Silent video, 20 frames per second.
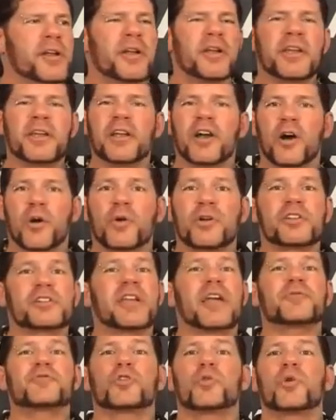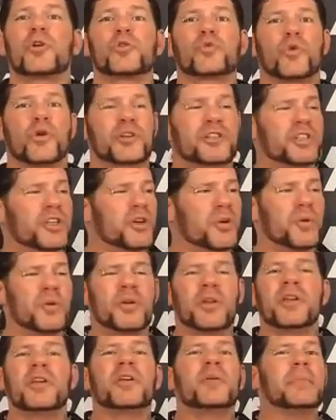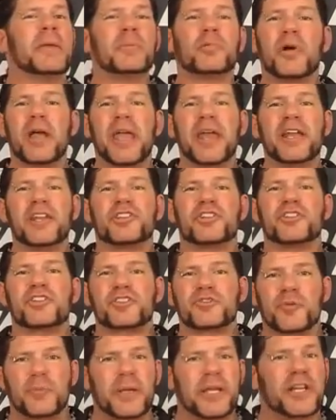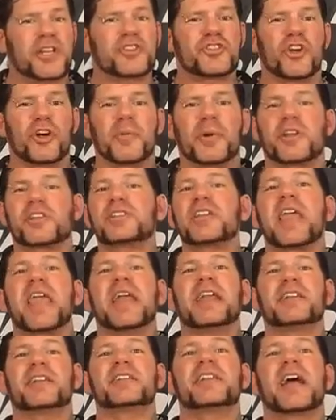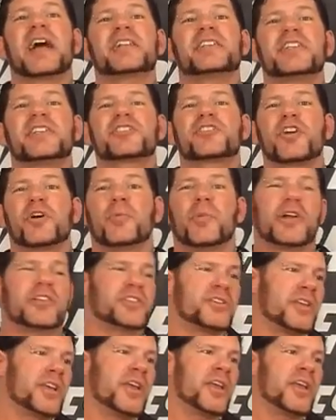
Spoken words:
you know, because after World War II, people hated you just for being a German because they hated the Nazis so much.